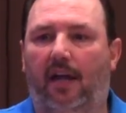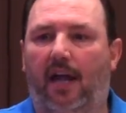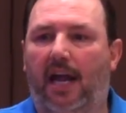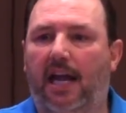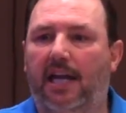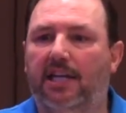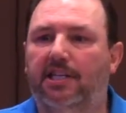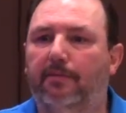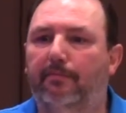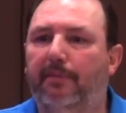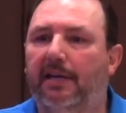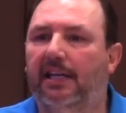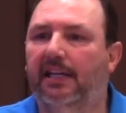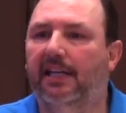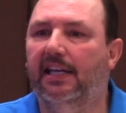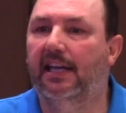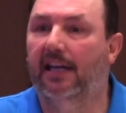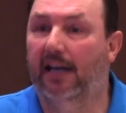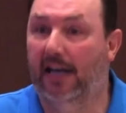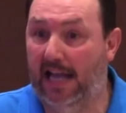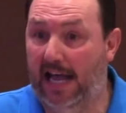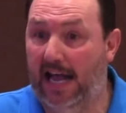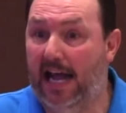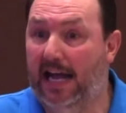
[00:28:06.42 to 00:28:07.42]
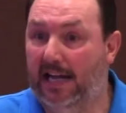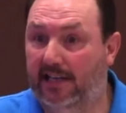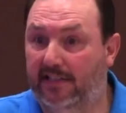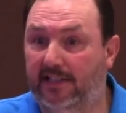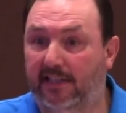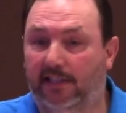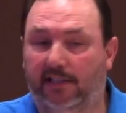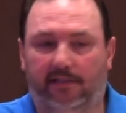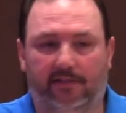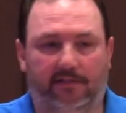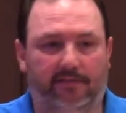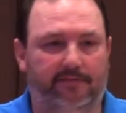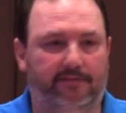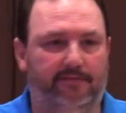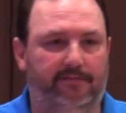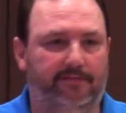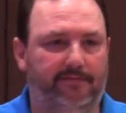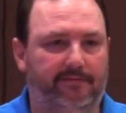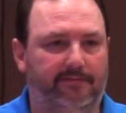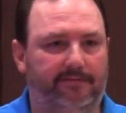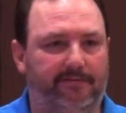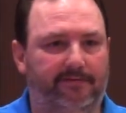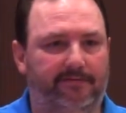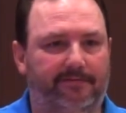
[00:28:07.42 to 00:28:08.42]
And you've been getting lied to.
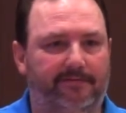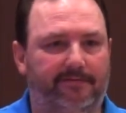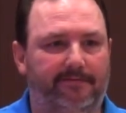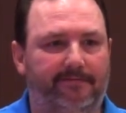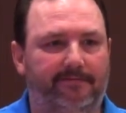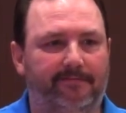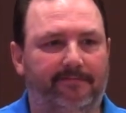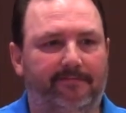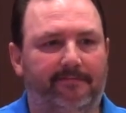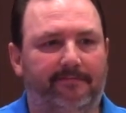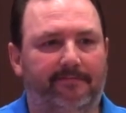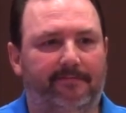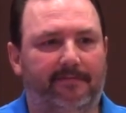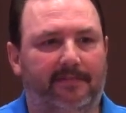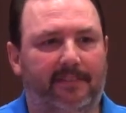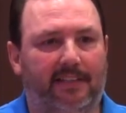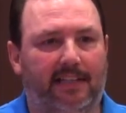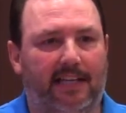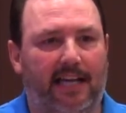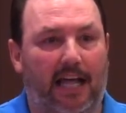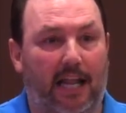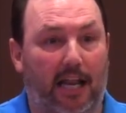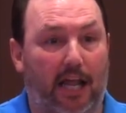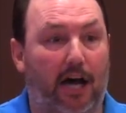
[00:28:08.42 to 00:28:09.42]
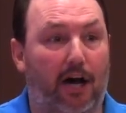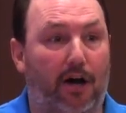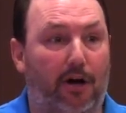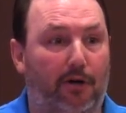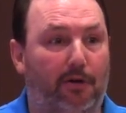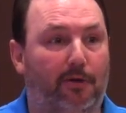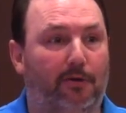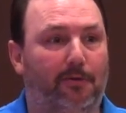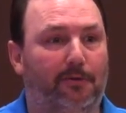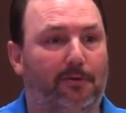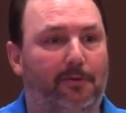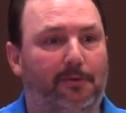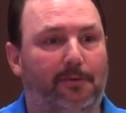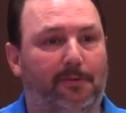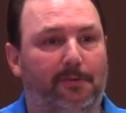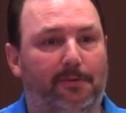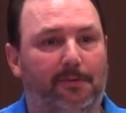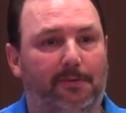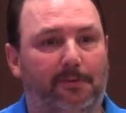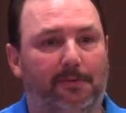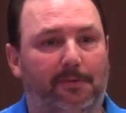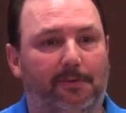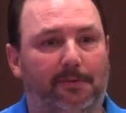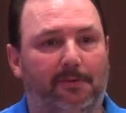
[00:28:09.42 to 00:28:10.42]
Hello?
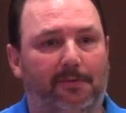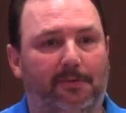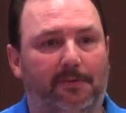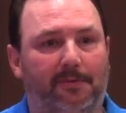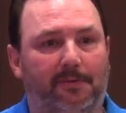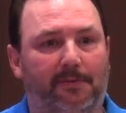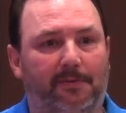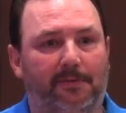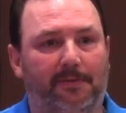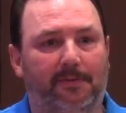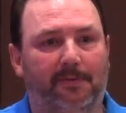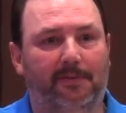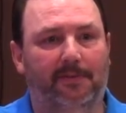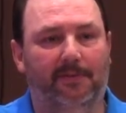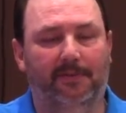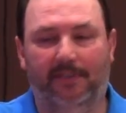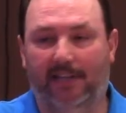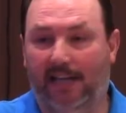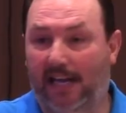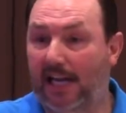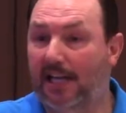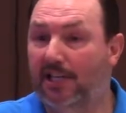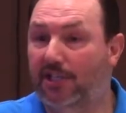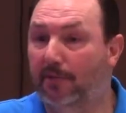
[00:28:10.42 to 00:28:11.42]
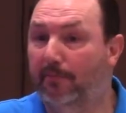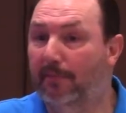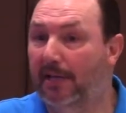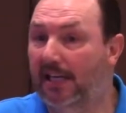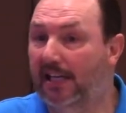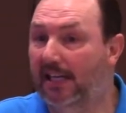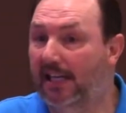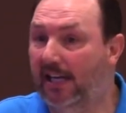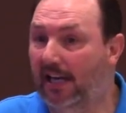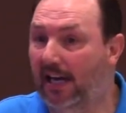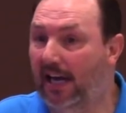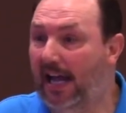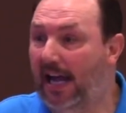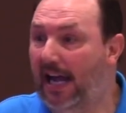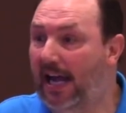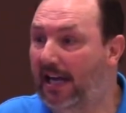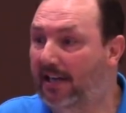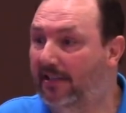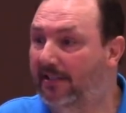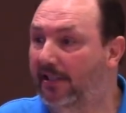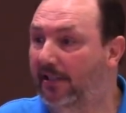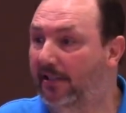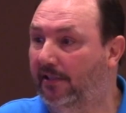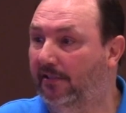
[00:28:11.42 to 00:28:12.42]
And you've been getting
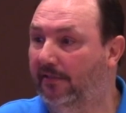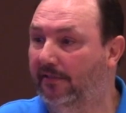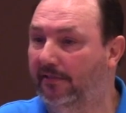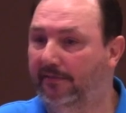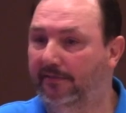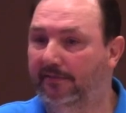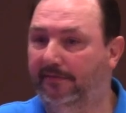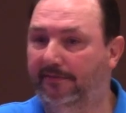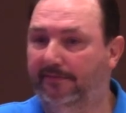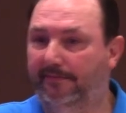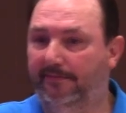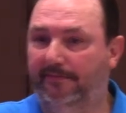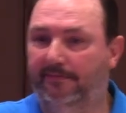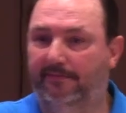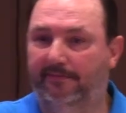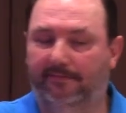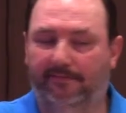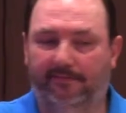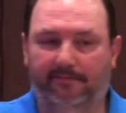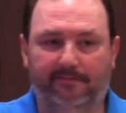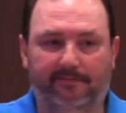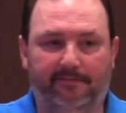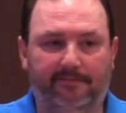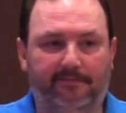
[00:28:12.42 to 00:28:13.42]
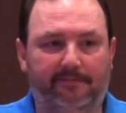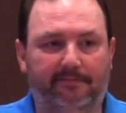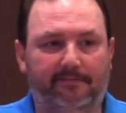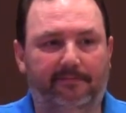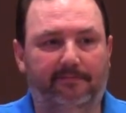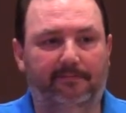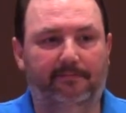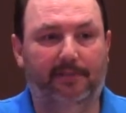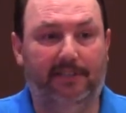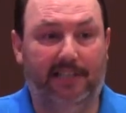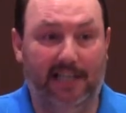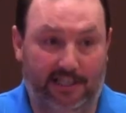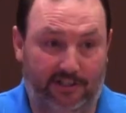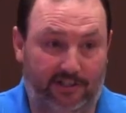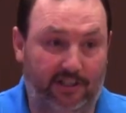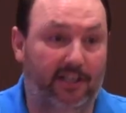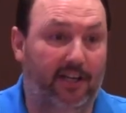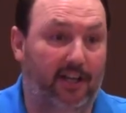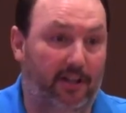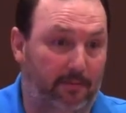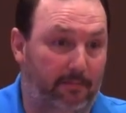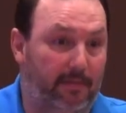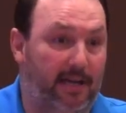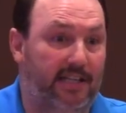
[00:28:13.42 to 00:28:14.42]
lied to. But that's
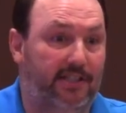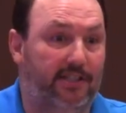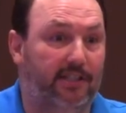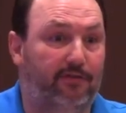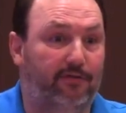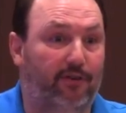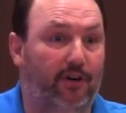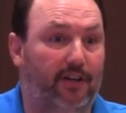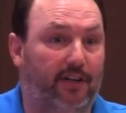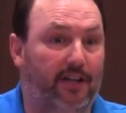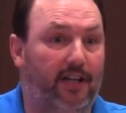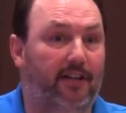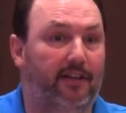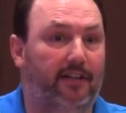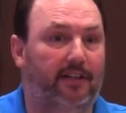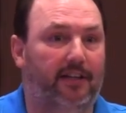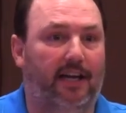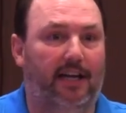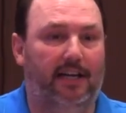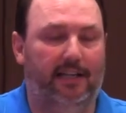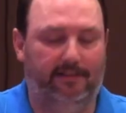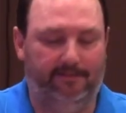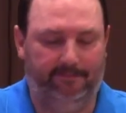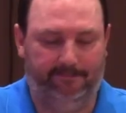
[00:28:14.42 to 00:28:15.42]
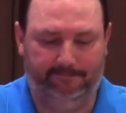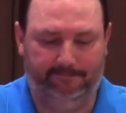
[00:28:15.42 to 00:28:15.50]
another message for another day.